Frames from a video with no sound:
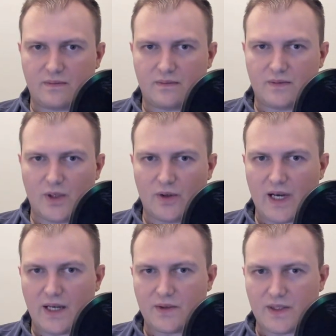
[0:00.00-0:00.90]
known
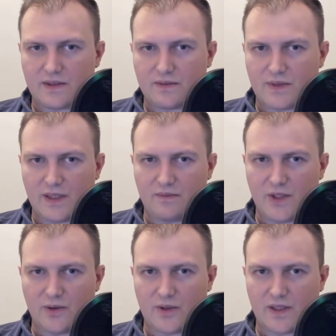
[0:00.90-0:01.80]
address, right,
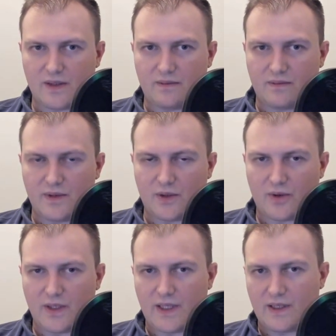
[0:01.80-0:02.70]
your
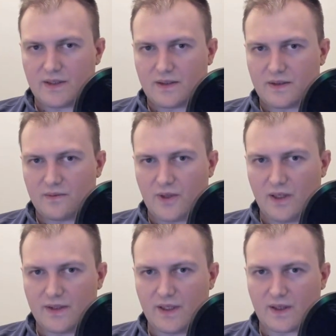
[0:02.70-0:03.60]

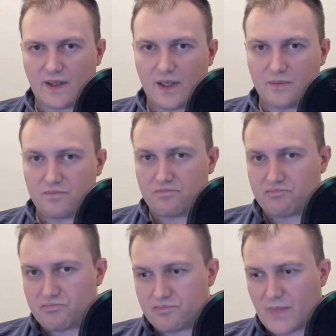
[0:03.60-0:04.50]
yoroi-wallet.com,
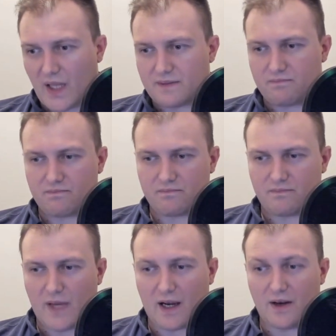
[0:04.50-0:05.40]
that
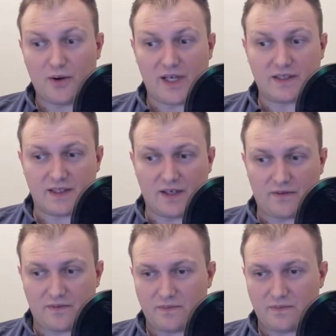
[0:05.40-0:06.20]
I know that's safe.